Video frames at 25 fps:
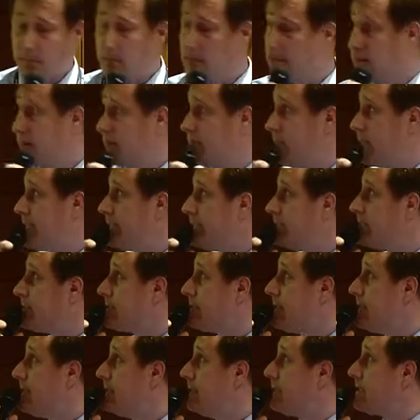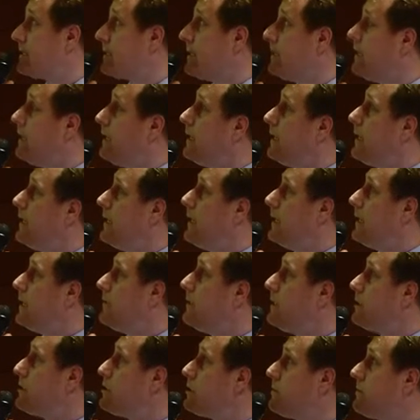So on the right-hand side is an
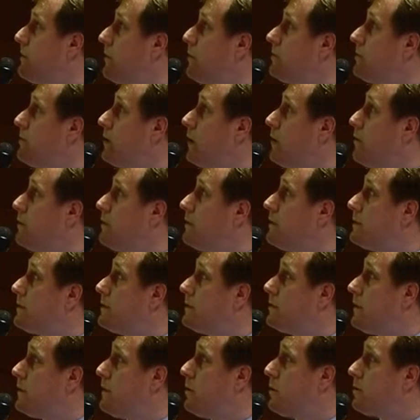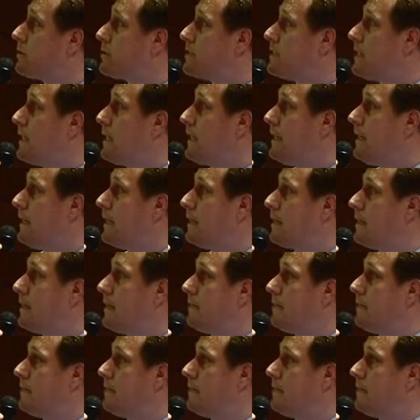image about how it looks like.